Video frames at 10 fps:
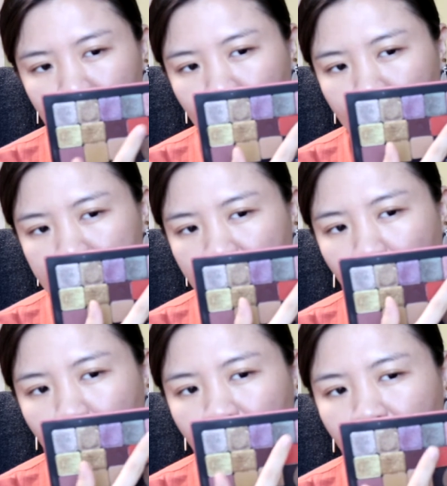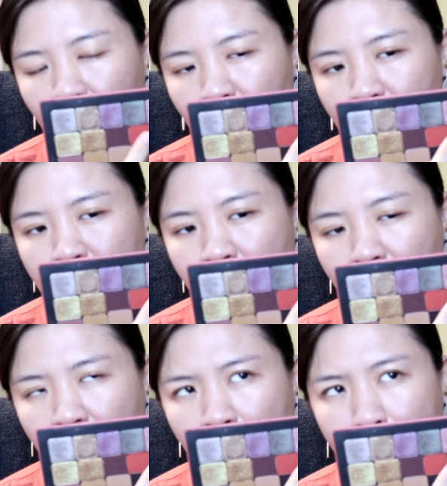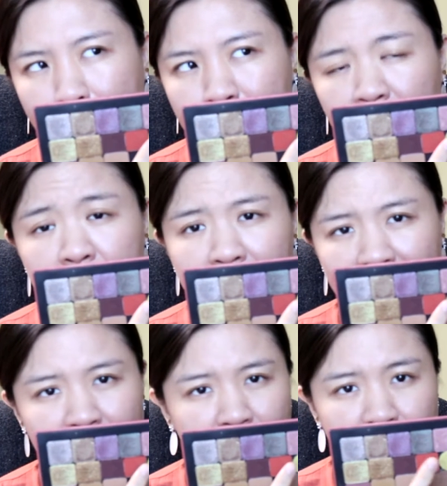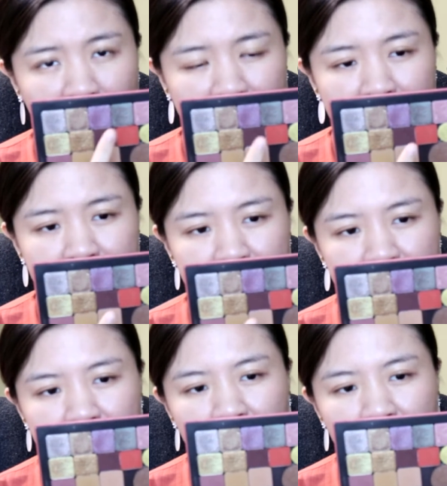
or some from the LILA palette.